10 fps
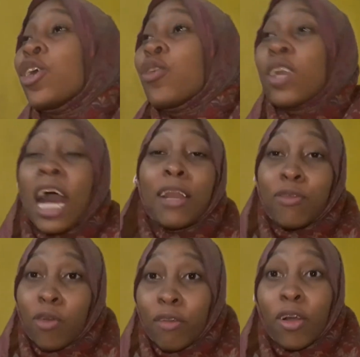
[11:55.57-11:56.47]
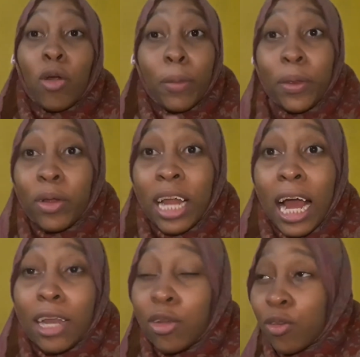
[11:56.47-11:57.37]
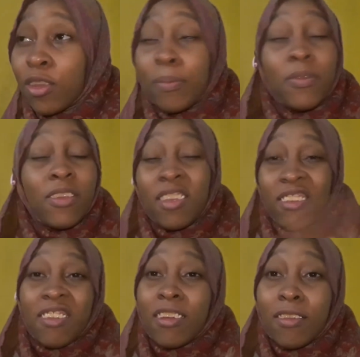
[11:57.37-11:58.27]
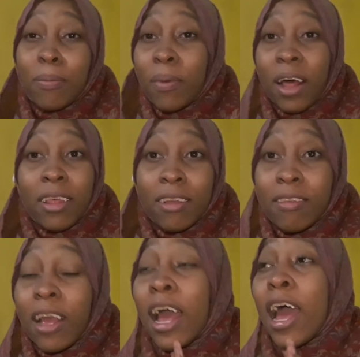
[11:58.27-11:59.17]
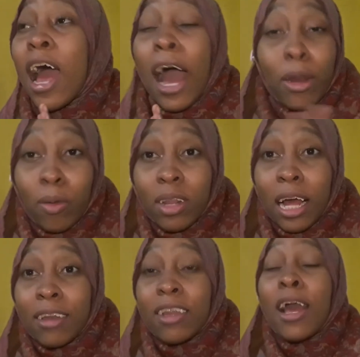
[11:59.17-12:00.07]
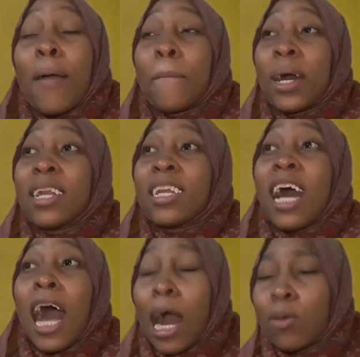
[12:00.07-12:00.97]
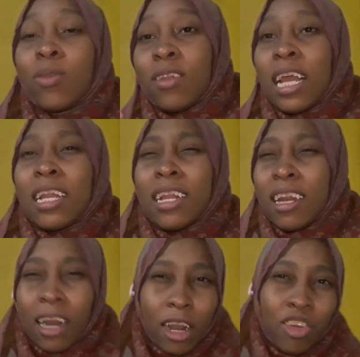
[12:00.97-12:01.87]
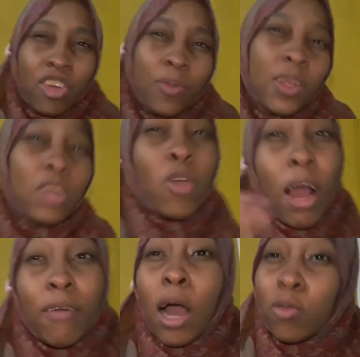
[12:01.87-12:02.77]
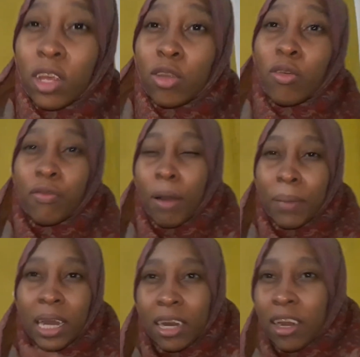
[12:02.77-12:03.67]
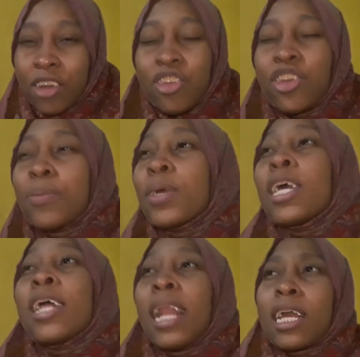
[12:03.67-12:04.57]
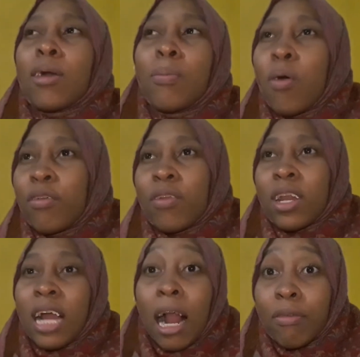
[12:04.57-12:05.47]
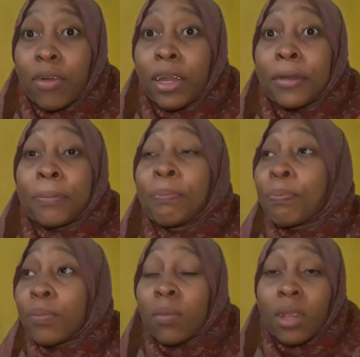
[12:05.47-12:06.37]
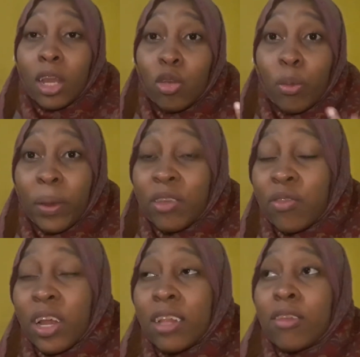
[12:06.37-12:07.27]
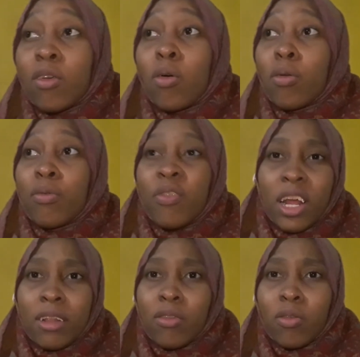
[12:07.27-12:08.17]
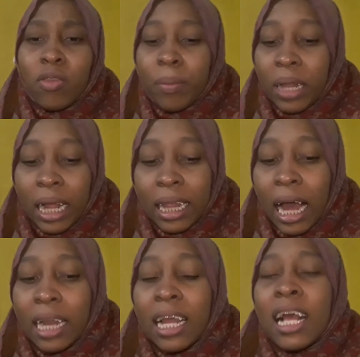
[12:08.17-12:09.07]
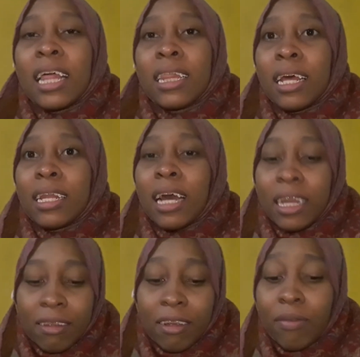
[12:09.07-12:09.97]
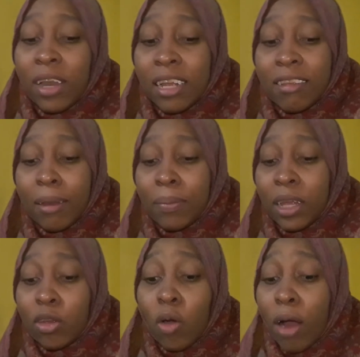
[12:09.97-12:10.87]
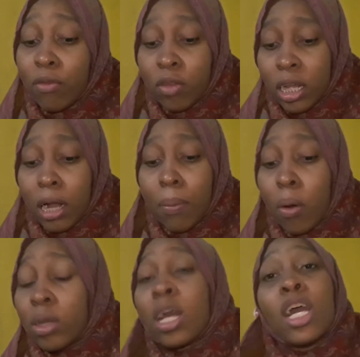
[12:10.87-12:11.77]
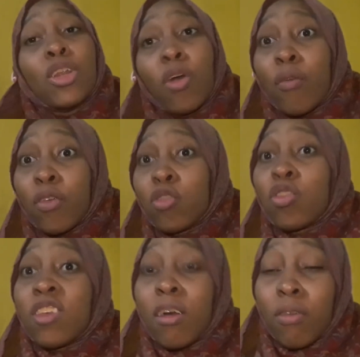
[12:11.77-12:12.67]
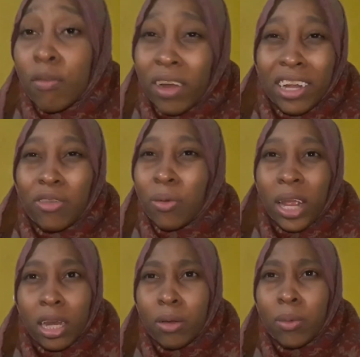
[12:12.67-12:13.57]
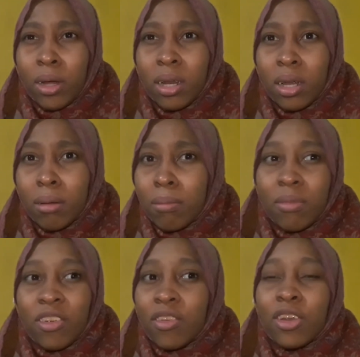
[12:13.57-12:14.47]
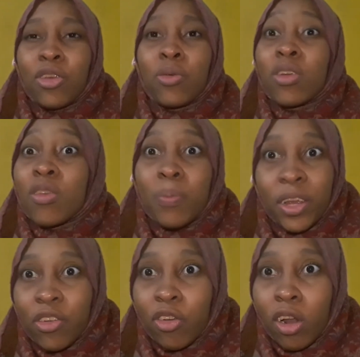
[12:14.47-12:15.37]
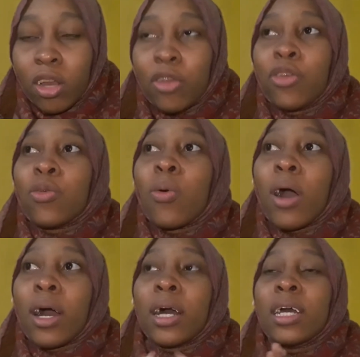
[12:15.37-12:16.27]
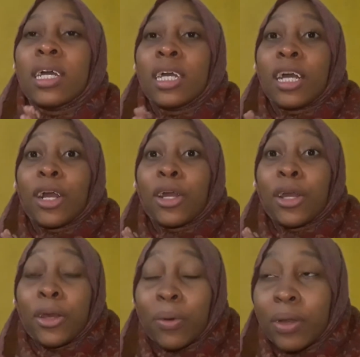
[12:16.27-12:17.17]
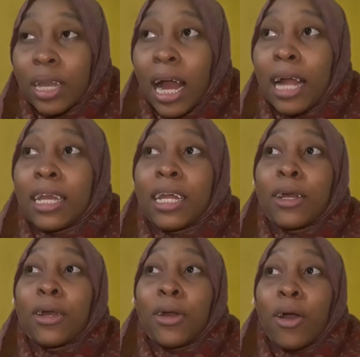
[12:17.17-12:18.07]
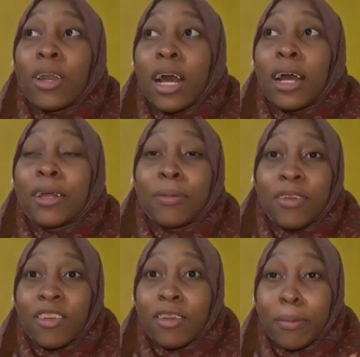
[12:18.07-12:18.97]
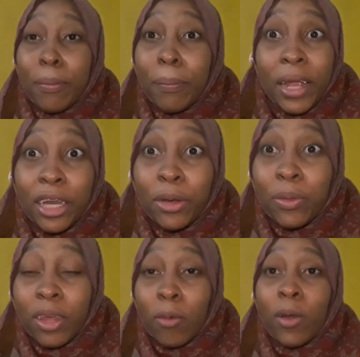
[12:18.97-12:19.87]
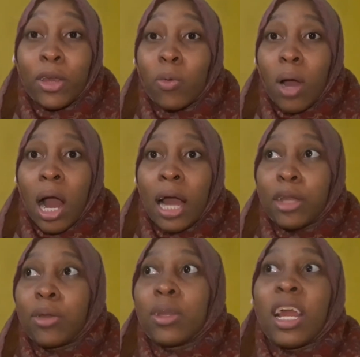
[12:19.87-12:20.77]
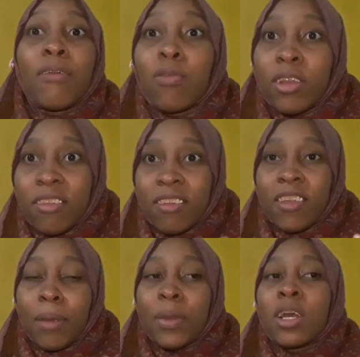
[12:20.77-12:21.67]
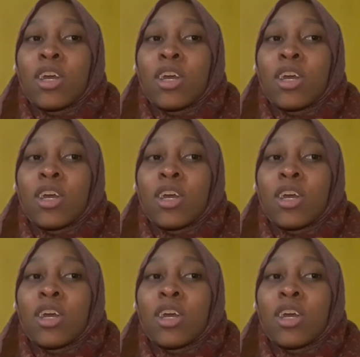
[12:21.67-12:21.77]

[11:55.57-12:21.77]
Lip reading: Your dad is forever gonna be your dad. Your sisters, brothers, and all that. But outside the relationships that you have outside your family relationship, like a boyfriend, girlfriend, your best friends or friends or something like that, then that is definitely something you have to think about. Don't force yourself over to anyone. Just, you are special, you are good, and God just made you the way you are. Everyone is the same.